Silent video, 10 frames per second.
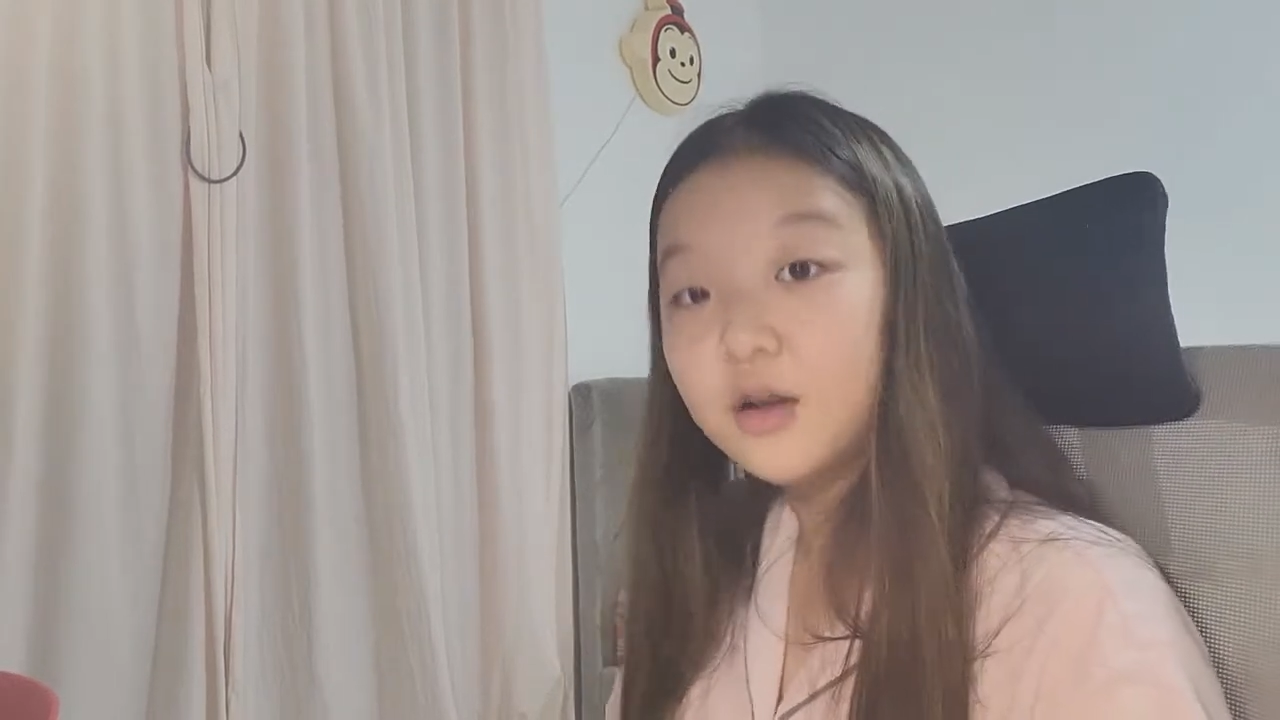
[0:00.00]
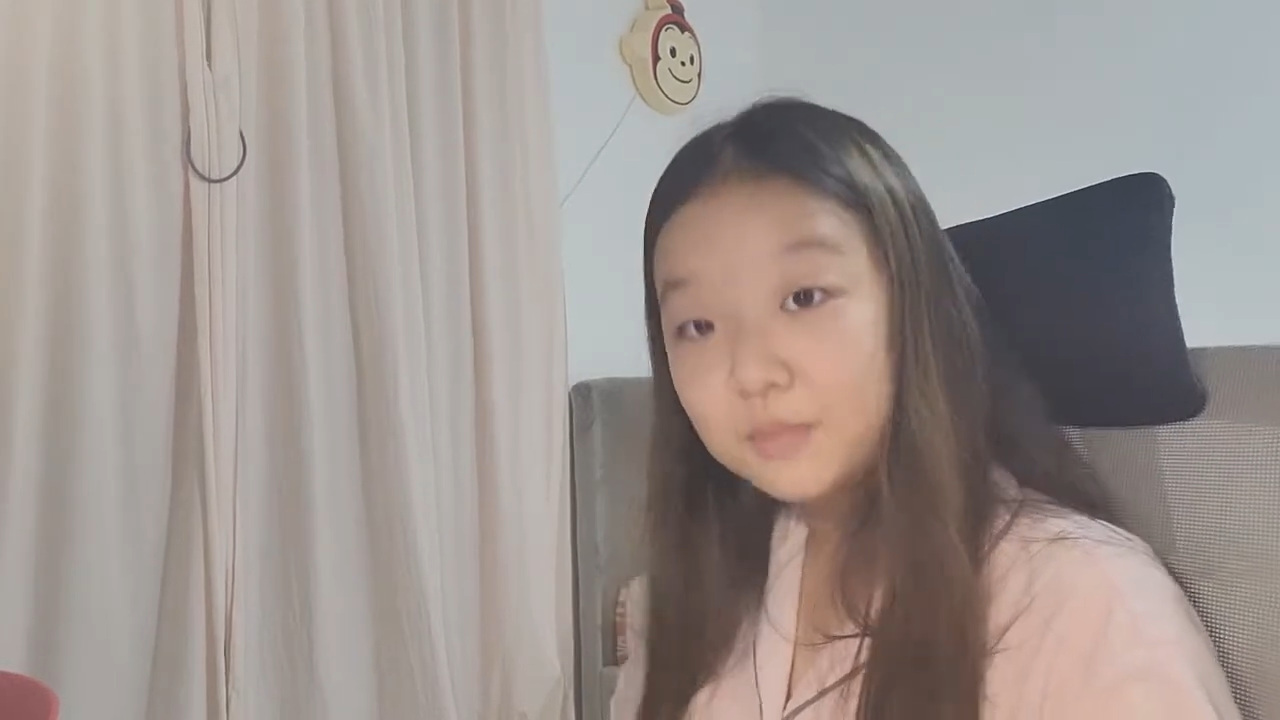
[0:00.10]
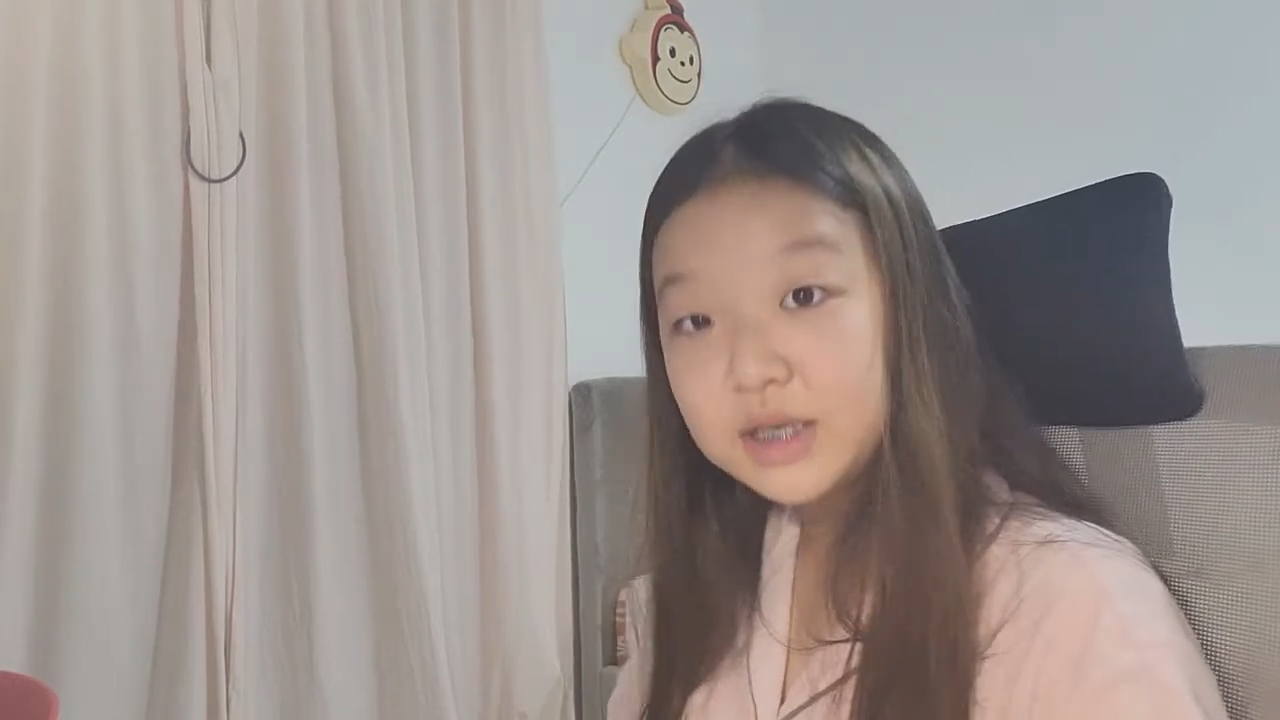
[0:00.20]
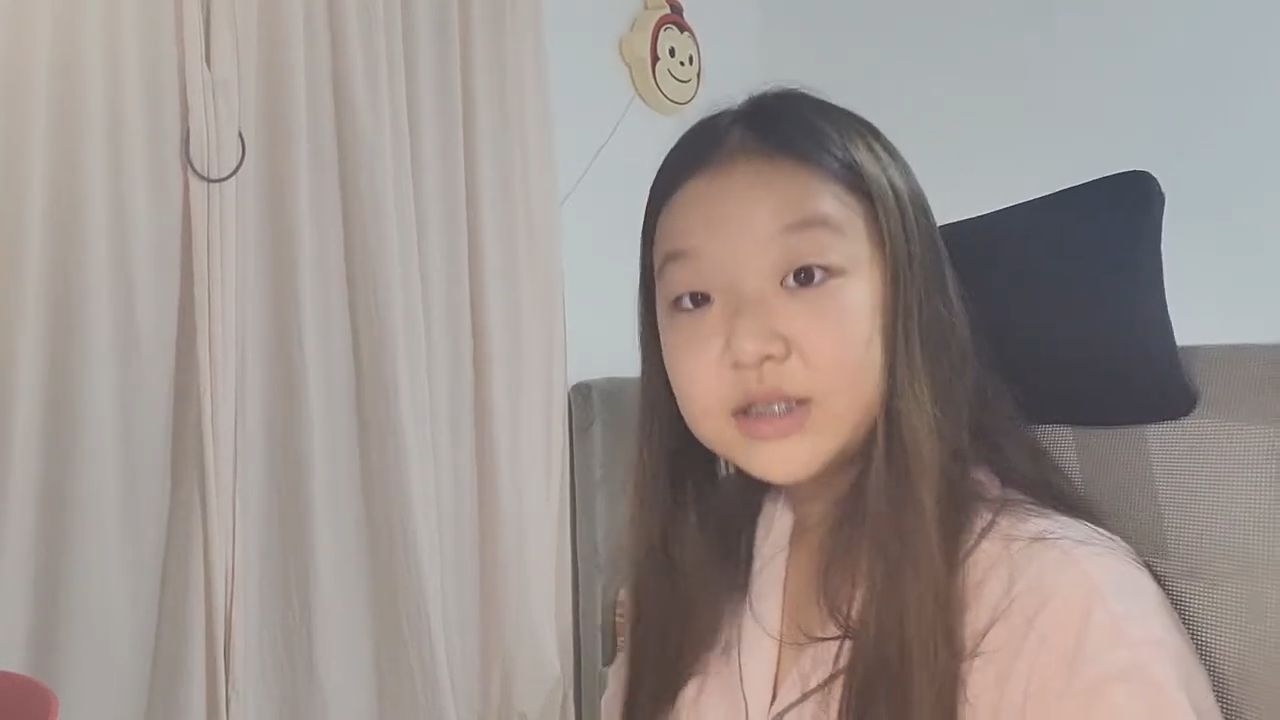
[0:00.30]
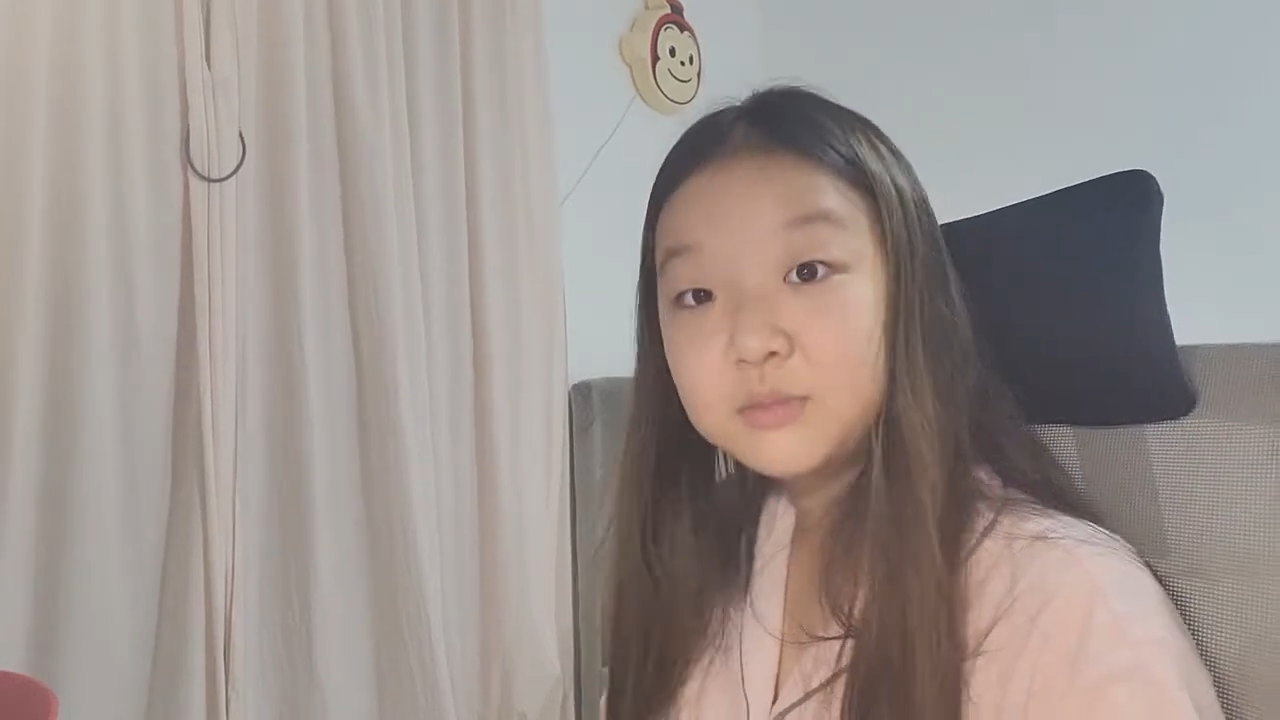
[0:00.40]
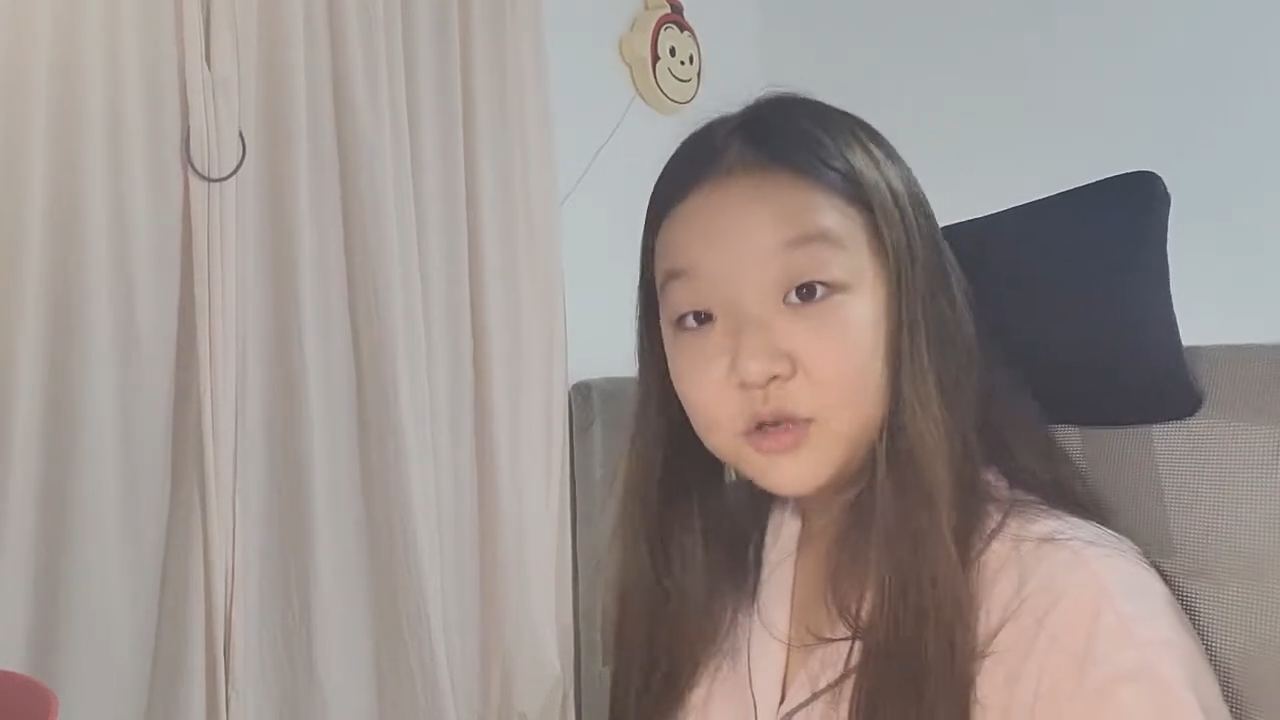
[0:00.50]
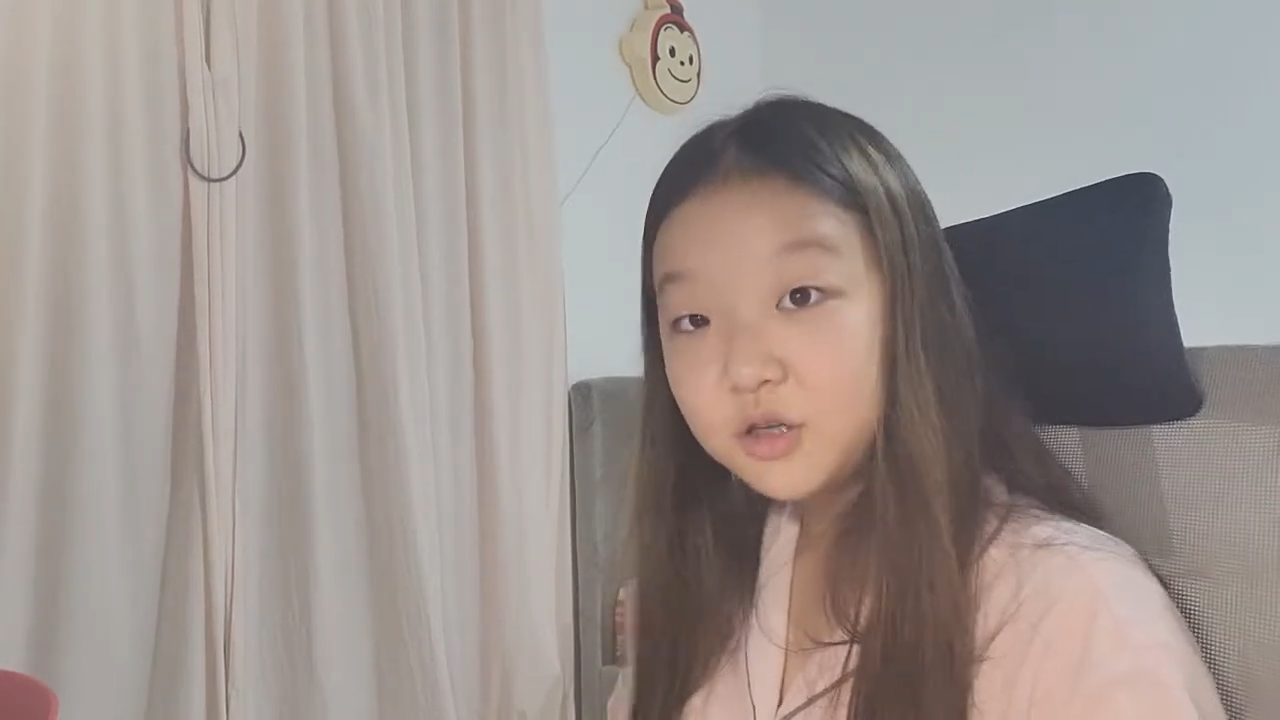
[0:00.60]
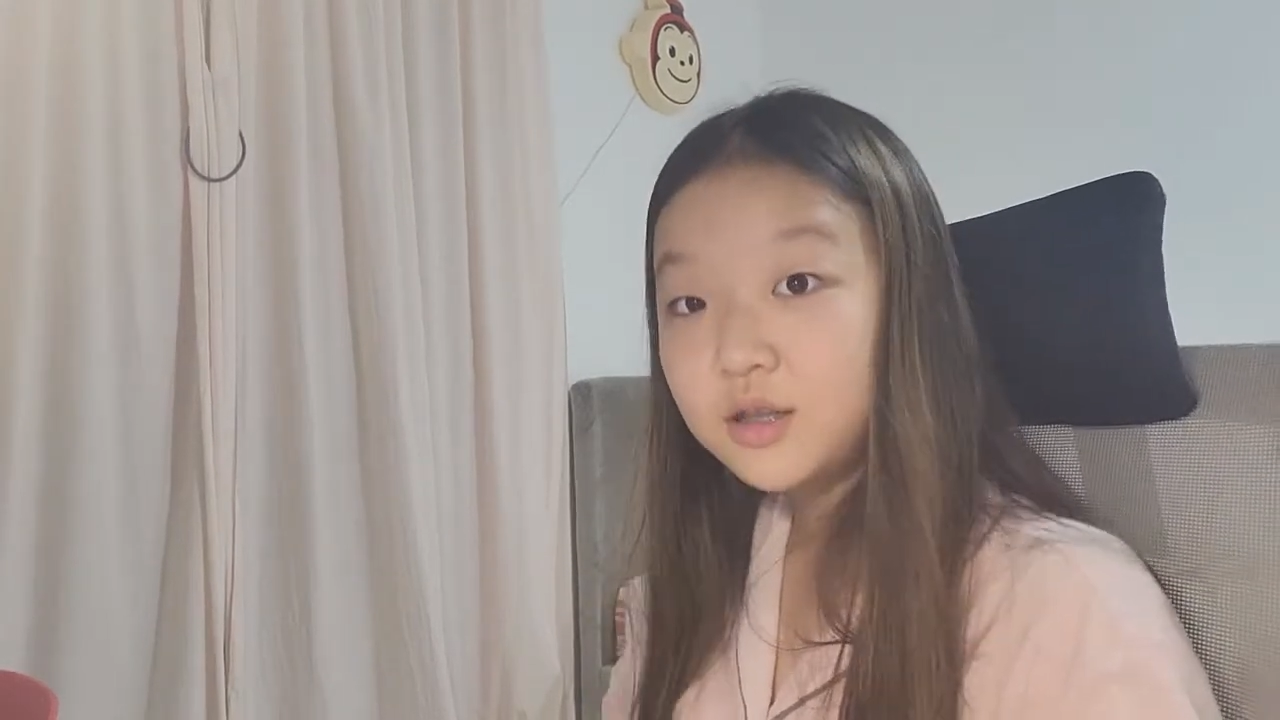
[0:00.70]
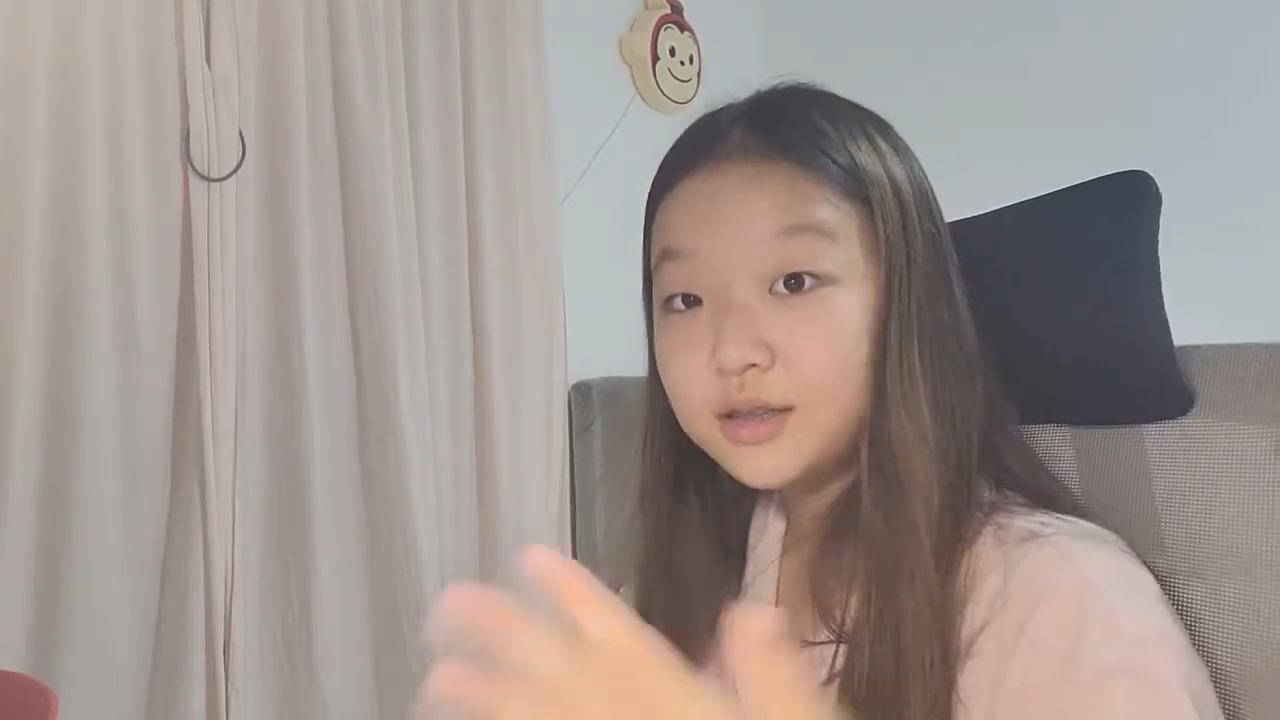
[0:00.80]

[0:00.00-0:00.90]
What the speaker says: amazing book